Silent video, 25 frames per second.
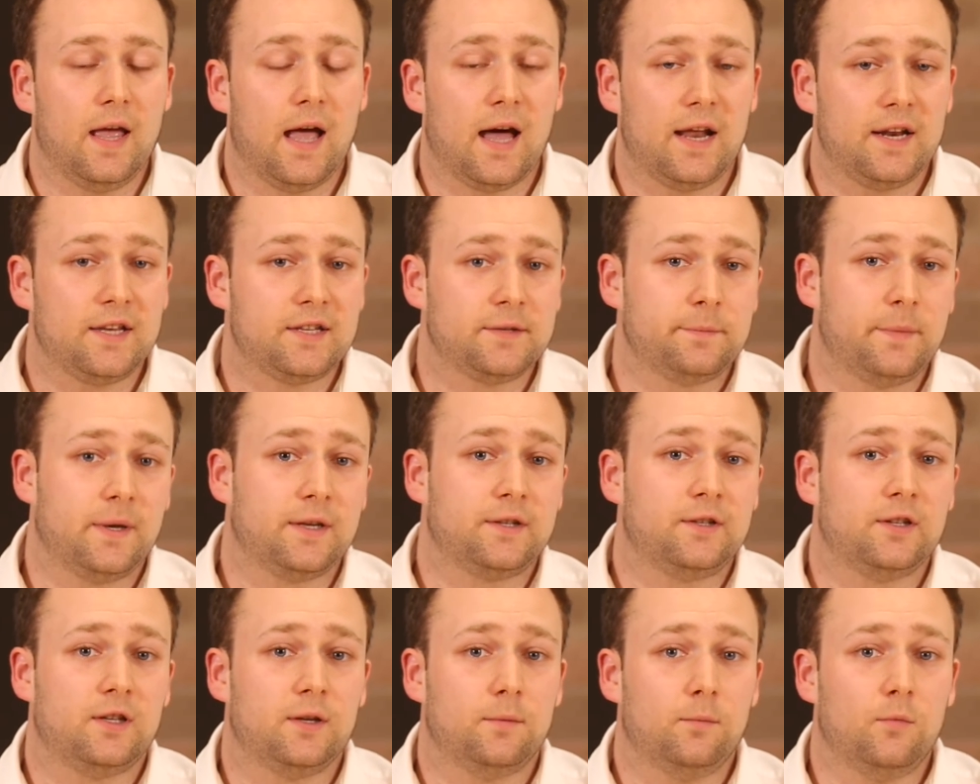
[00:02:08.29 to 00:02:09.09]
and
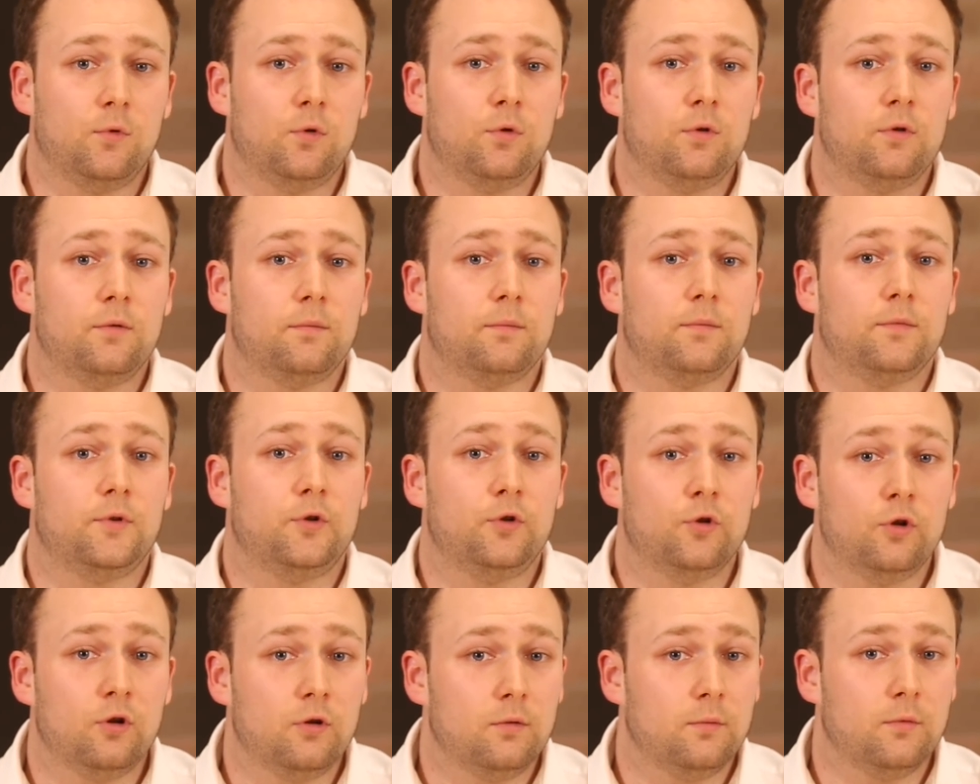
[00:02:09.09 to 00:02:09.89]
expected a more
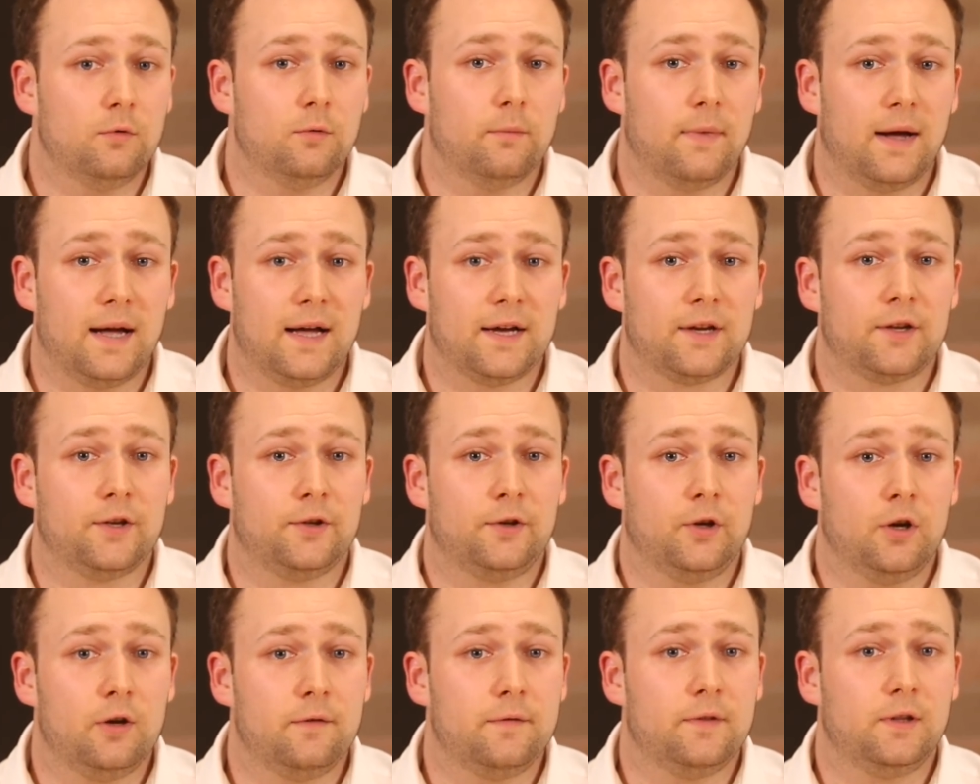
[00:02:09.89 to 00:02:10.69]
normal
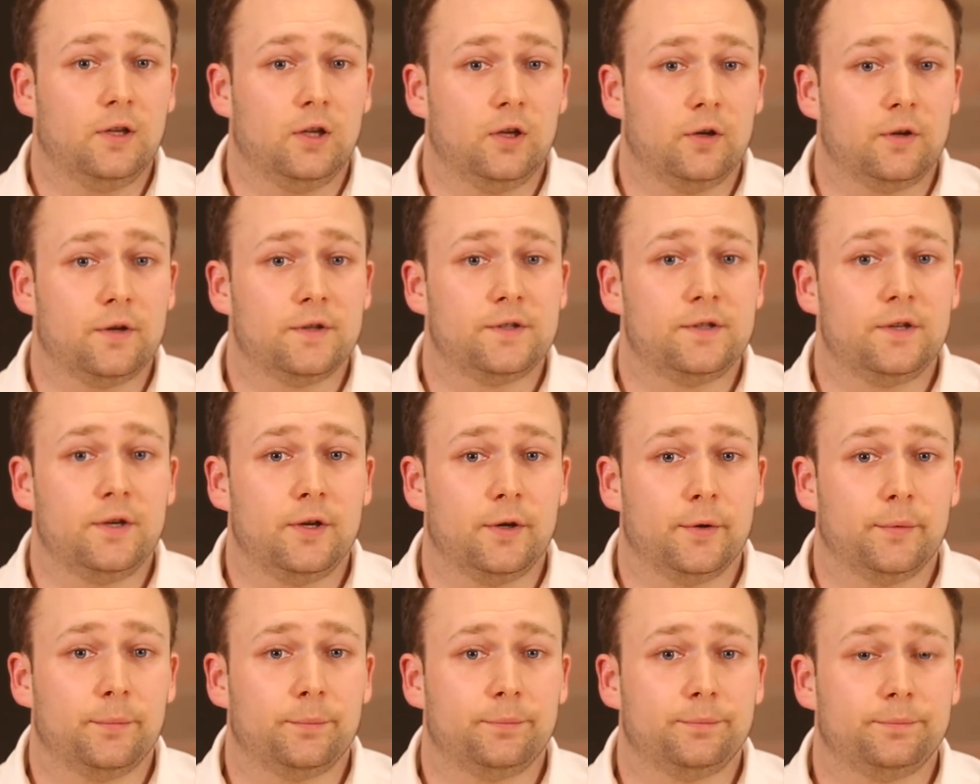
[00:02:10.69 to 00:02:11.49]
market over the longer
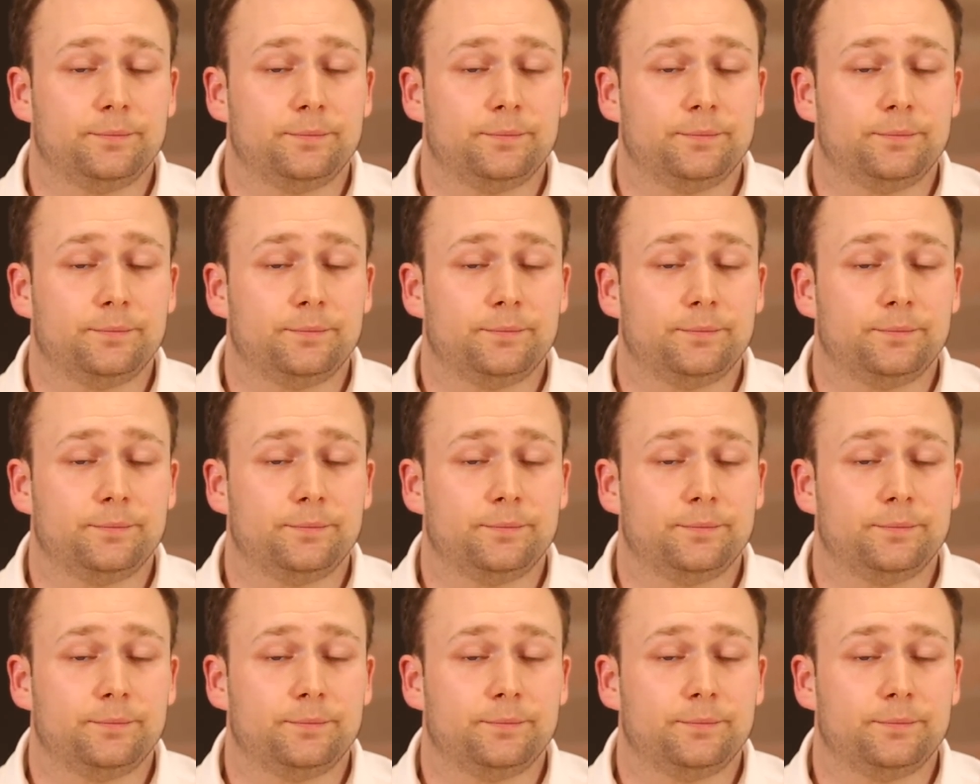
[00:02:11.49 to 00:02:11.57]
term.